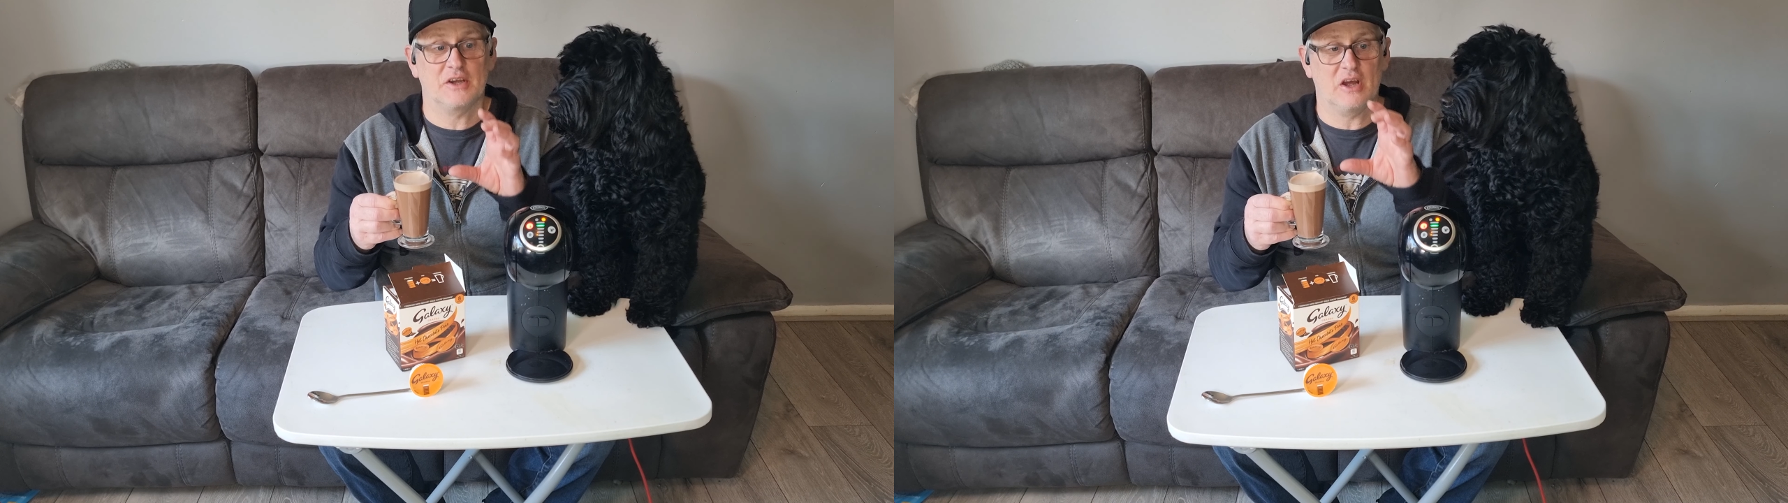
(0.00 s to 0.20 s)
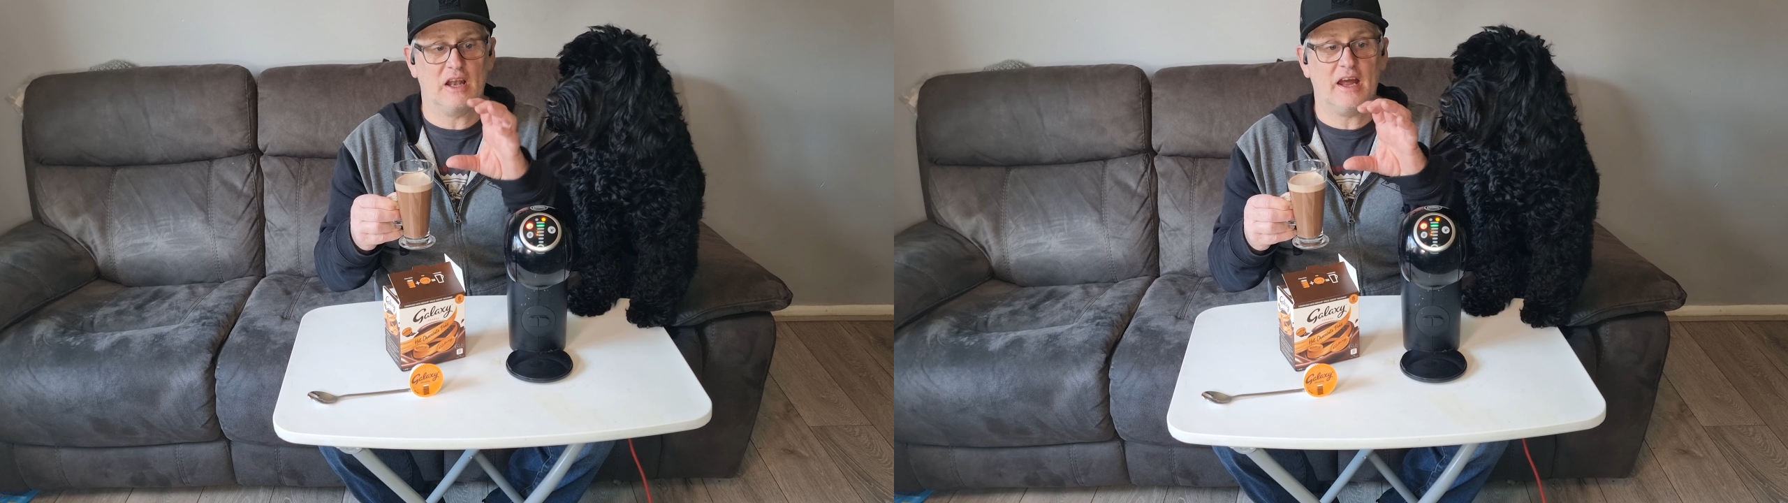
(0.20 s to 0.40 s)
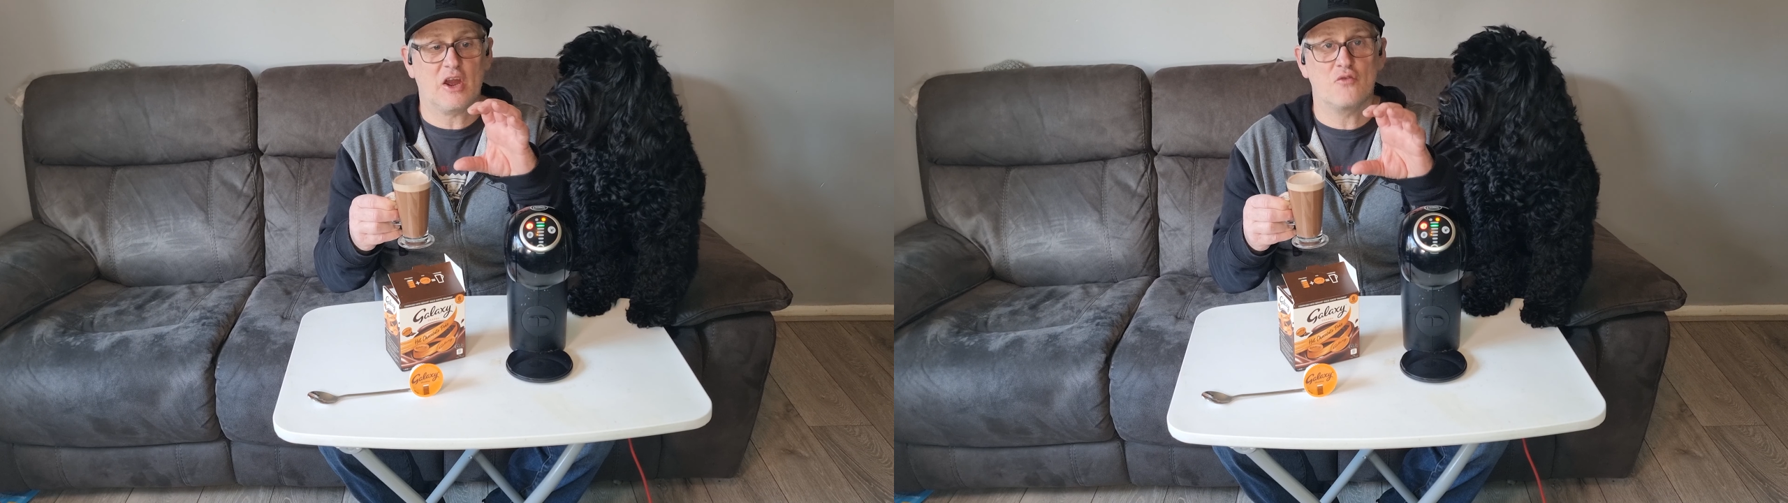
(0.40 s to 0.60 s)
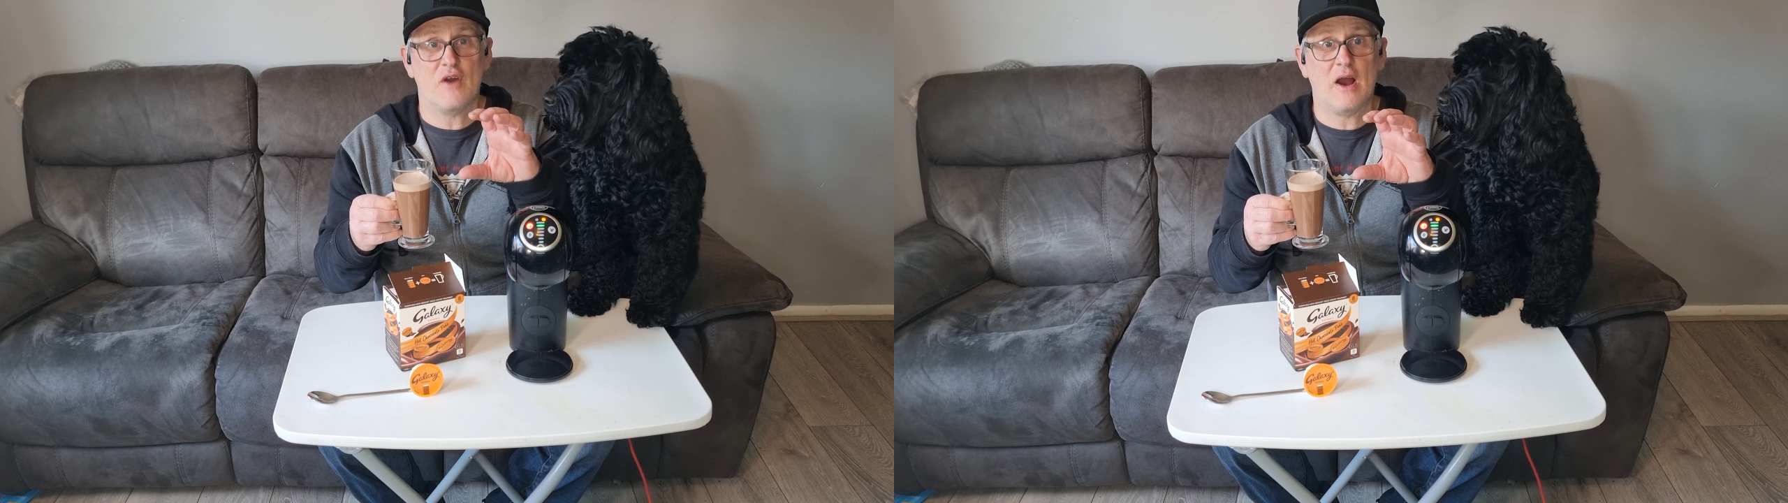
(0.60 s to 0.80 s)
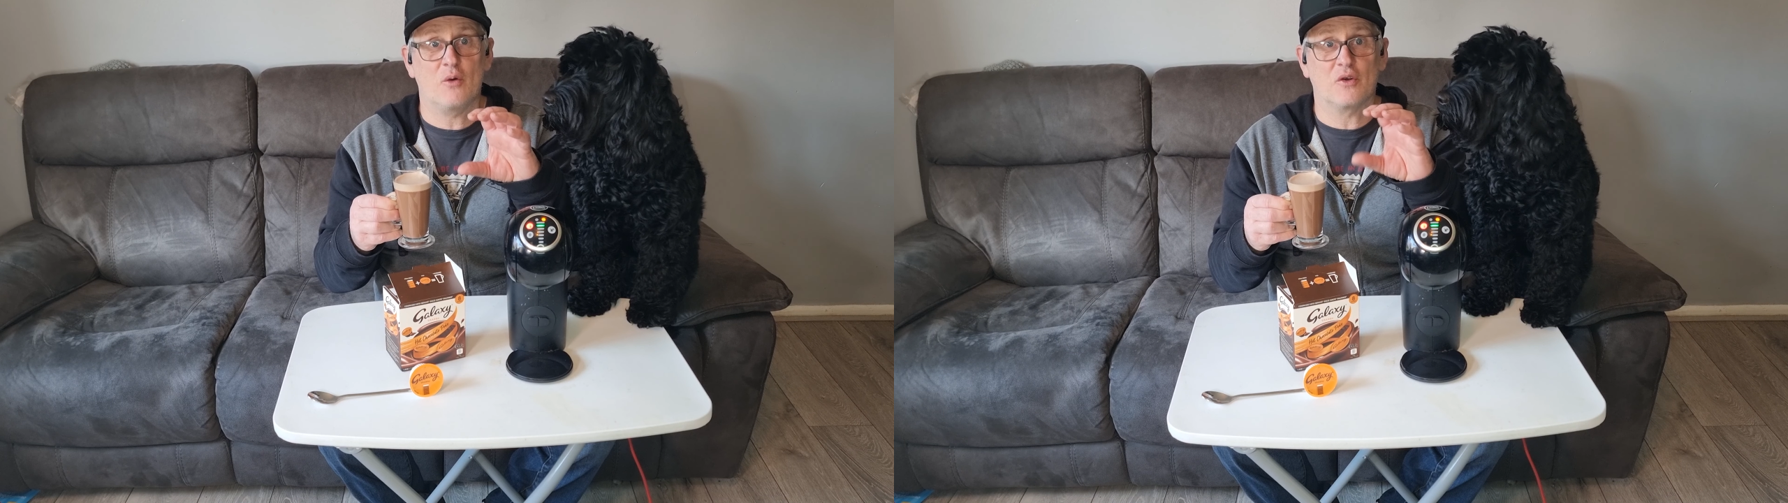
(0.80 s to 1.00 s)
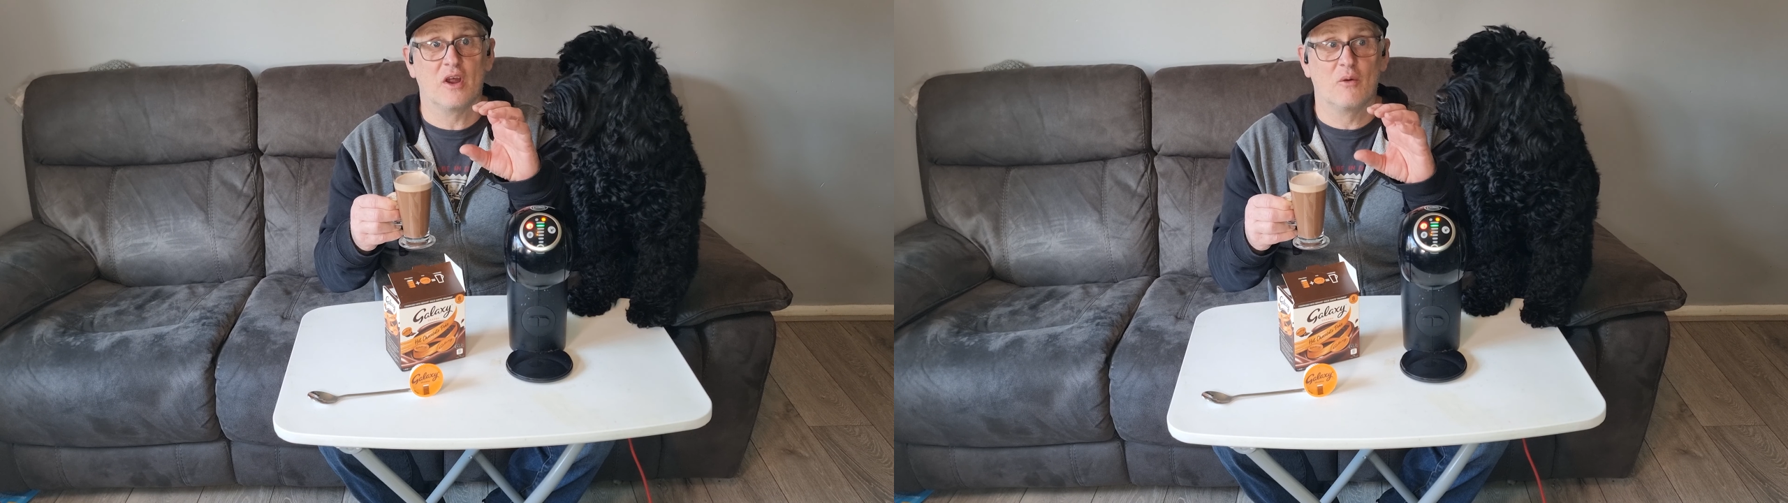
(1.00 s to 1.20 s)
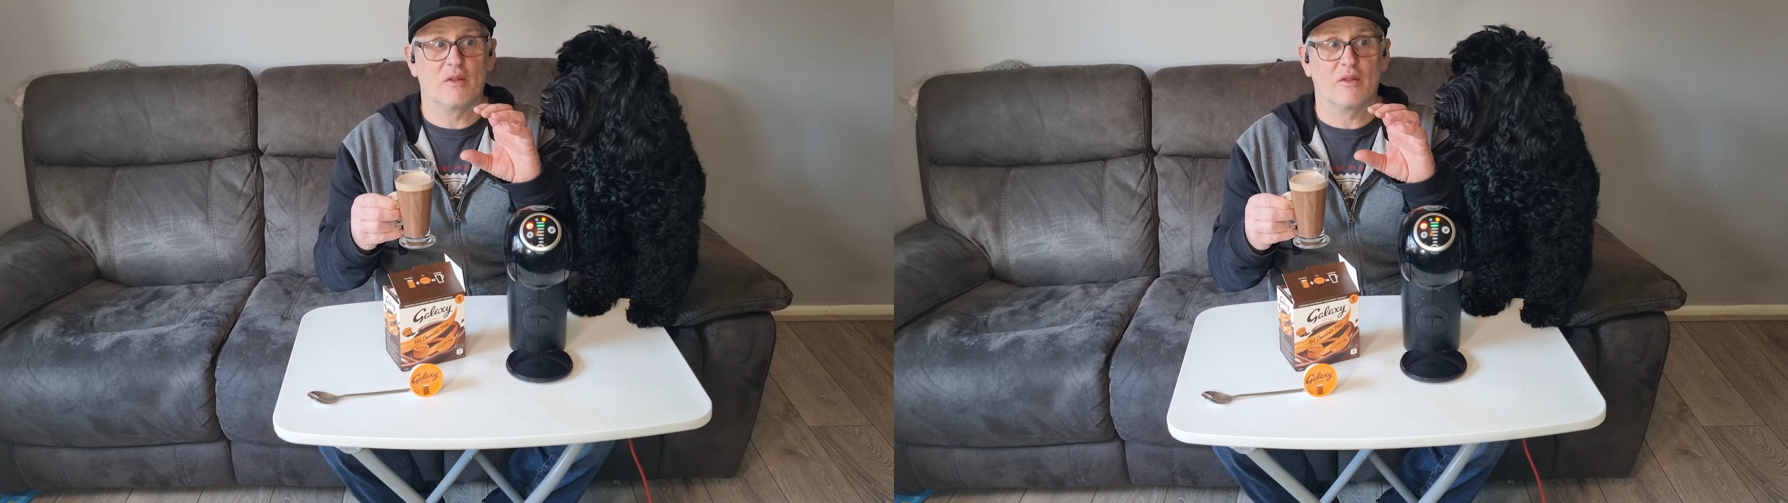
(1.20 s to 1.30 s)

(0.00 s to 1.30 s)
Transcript: uh, like a round,